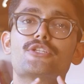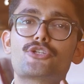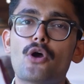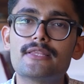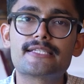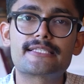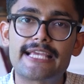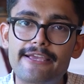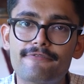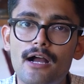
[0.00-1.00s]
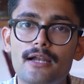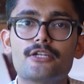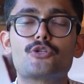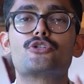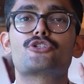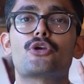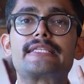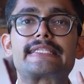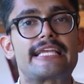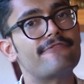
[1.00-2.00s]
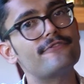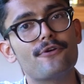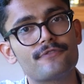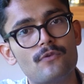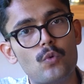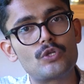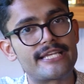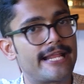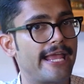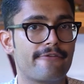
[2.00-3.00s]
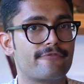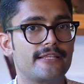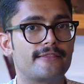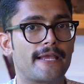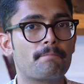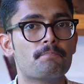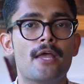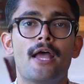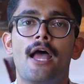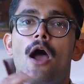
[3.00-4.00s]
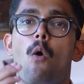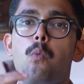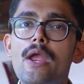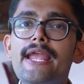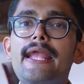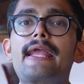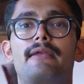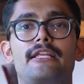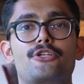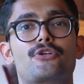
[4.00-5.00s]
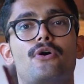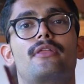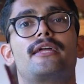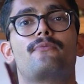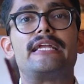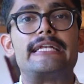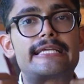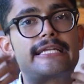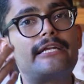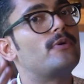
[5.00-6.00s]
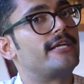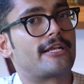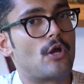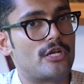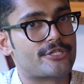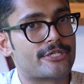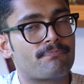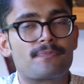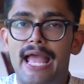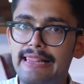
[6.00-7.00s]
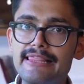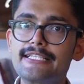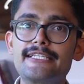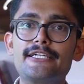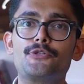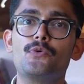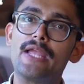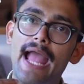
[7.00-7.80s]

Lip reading: ensure the safeguard and to ensure the safety of the votes and everything. We ensure that we integrate with technology. And this year too, we